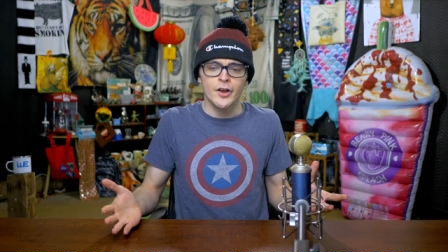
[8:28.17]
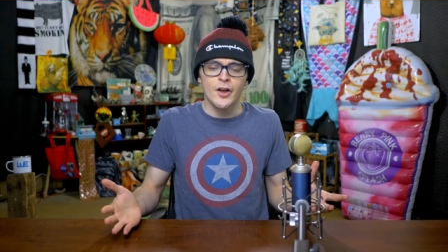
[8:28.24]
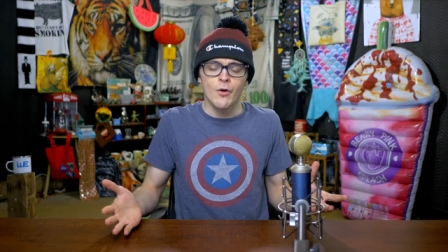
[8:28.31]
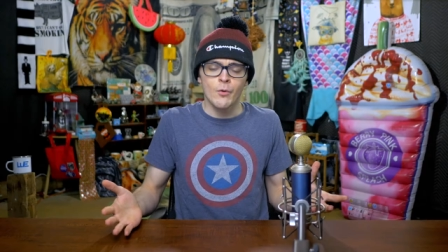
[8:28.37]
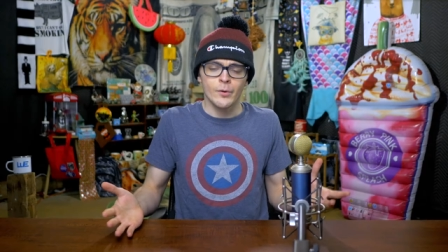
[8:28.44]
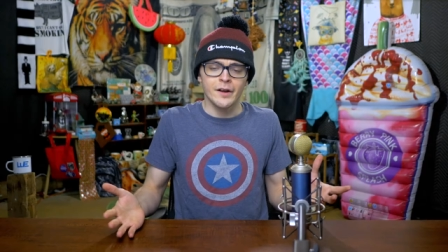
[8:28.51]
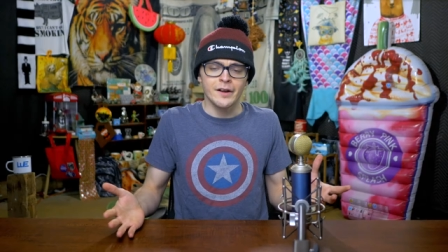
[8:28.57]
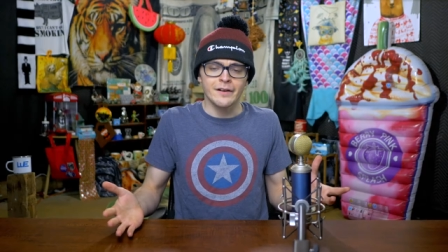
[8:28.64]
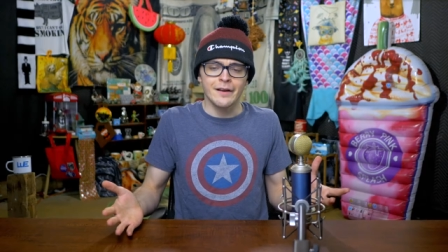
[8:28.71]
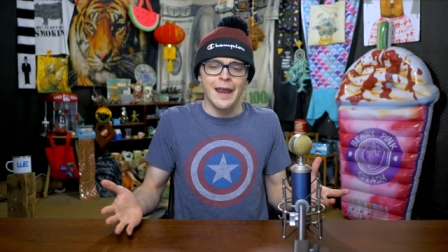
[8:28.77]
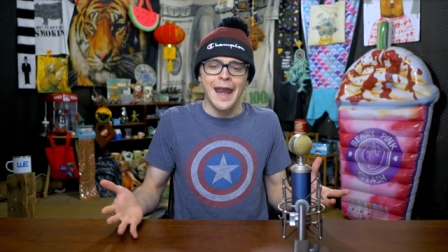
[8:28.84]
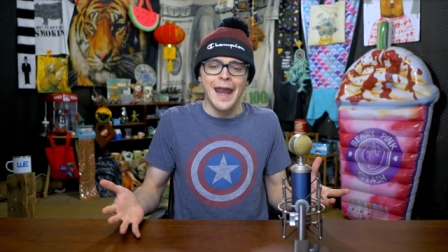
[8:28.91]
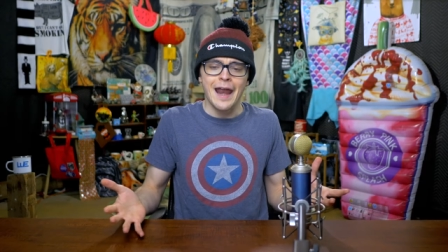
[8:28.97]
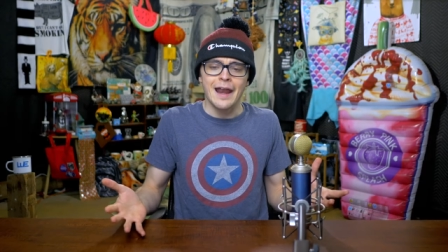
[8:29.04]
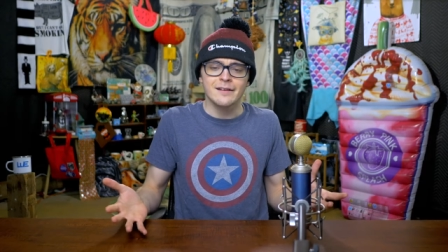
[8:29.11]
golden
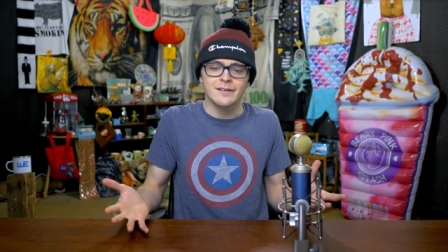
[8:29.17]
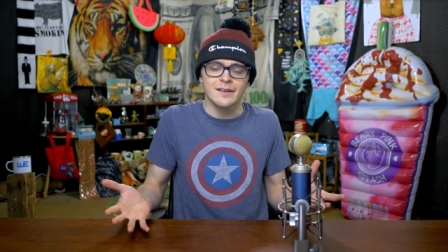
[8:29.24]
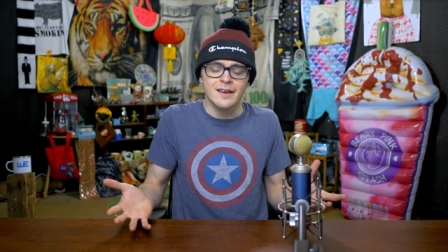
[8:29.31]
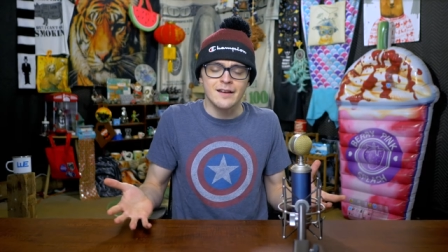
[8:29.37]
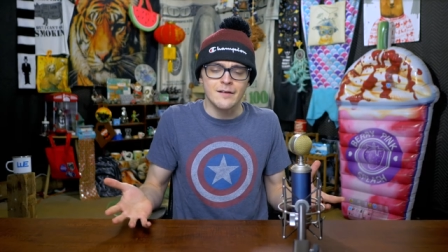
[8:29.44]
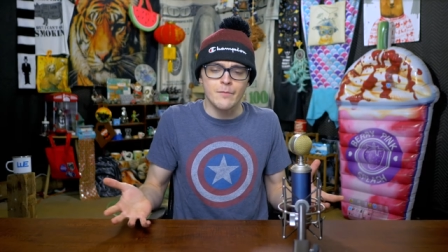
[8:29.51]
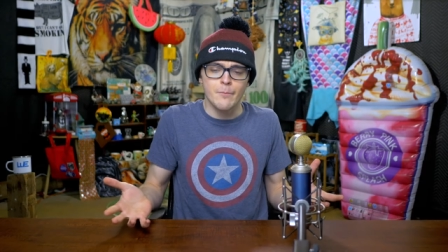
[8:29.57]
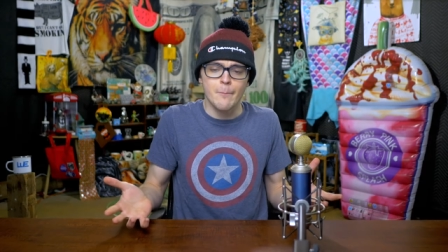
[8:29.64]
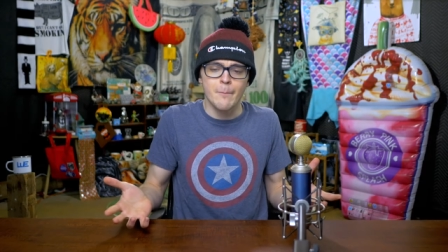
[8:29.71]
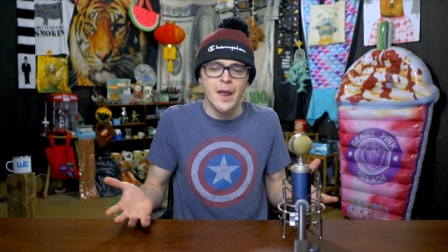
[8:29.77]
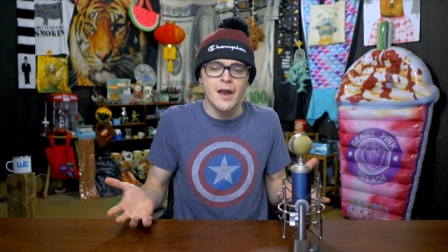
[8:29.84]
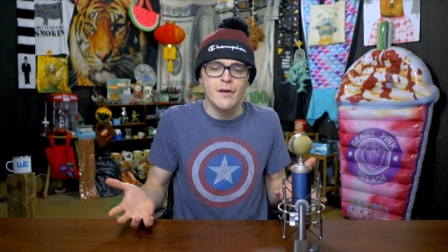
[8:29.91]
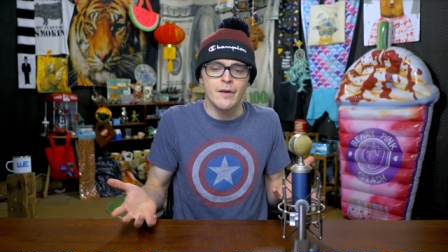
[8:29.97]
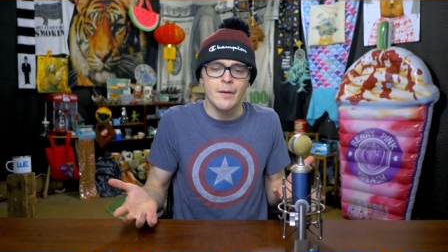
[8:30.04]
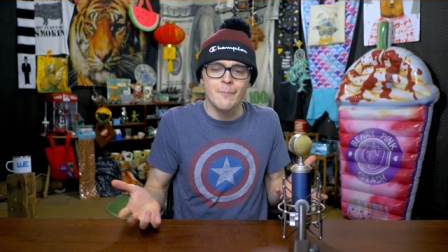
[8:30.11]
casket and
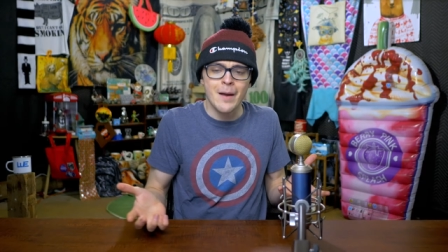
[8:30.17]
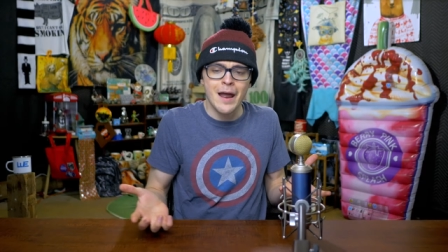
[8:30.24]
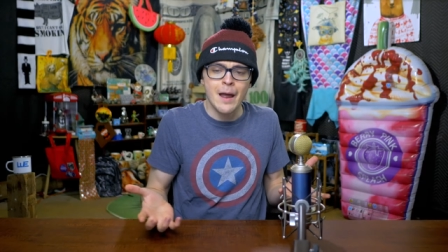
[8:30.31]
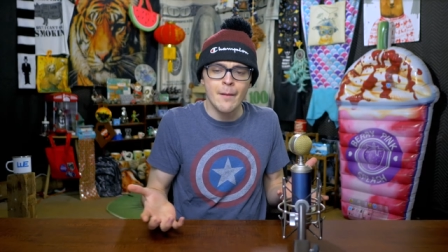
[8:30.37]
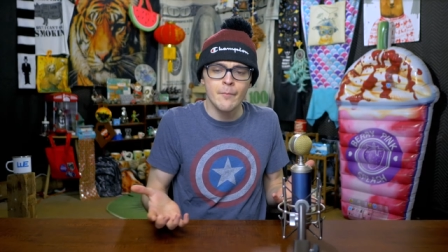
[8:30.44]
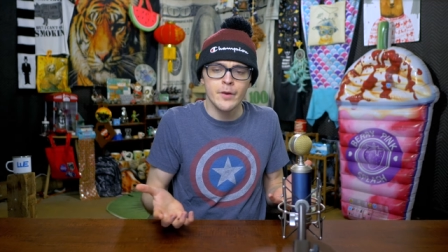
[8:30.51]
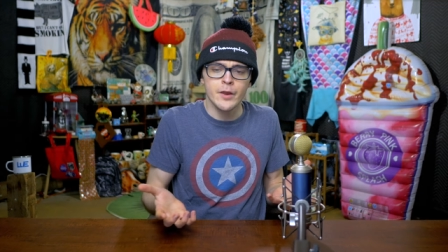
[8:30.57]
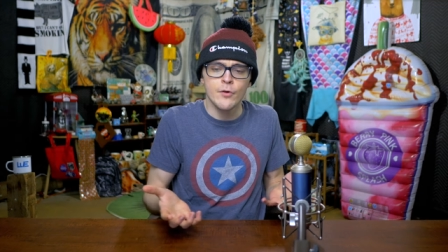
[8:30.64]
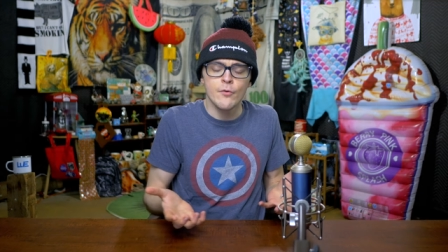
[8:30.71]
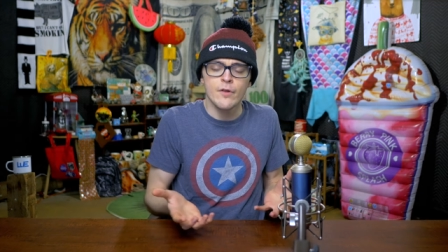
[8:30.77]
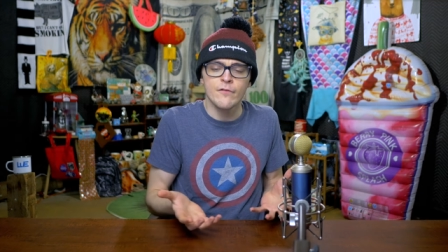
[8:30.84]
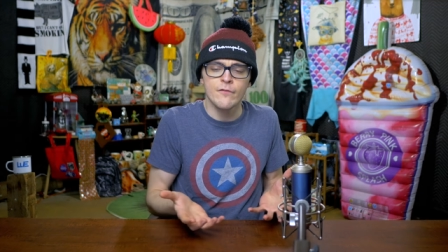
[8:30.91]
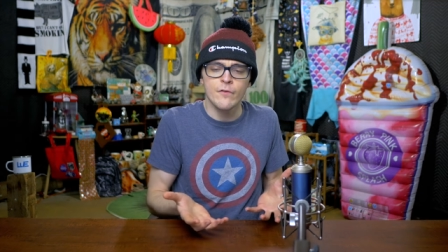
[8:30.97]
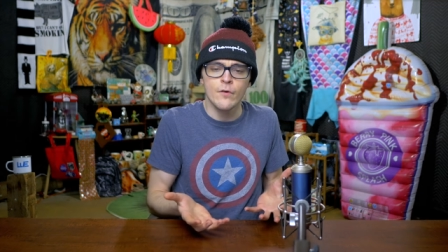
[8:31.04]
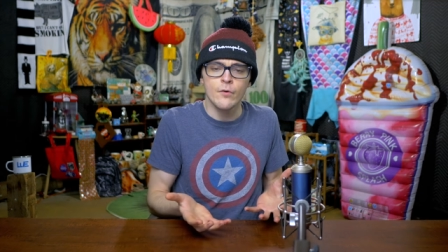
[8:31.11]
bury my
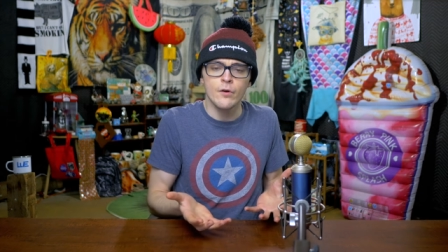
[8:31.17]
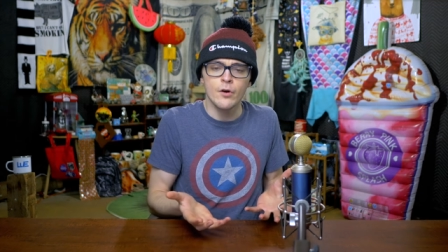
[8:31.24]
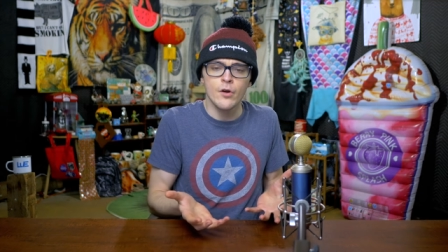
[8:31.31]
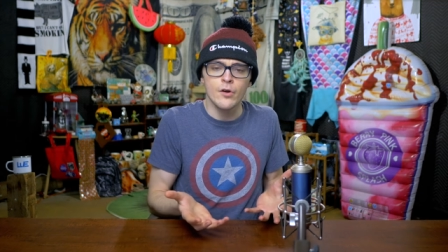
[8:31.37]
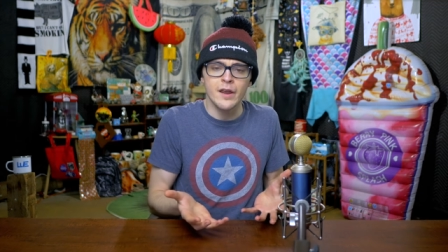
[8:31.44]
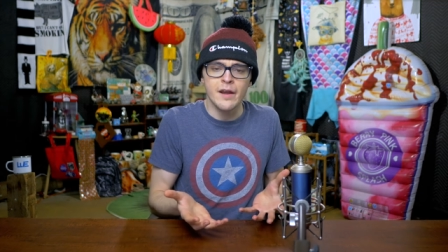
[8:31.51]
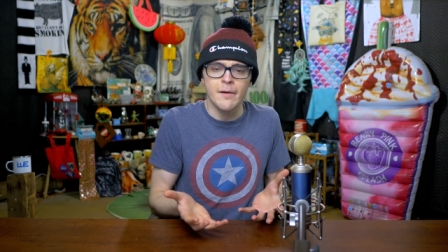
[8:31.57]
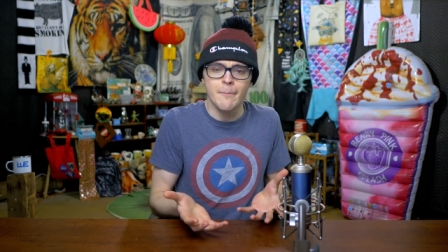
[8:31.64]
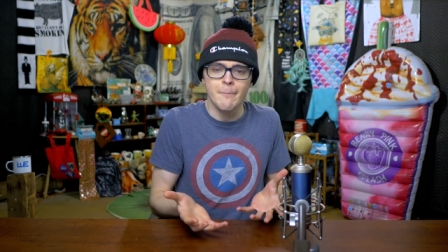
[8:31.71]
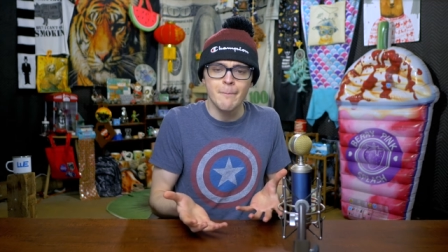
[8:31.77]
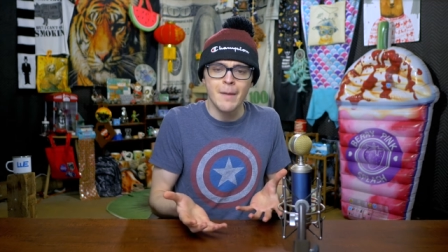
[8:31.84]
beautiful-looking